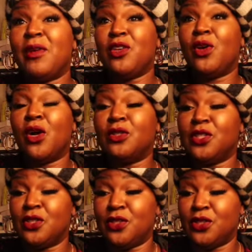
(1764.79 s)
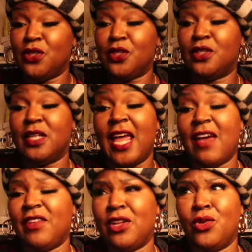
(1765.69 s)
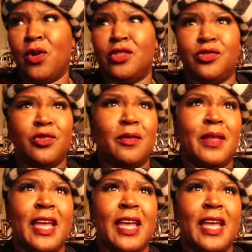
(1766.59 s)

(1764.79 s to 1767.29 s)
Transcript: When you go to this, they have it at Nordstrom,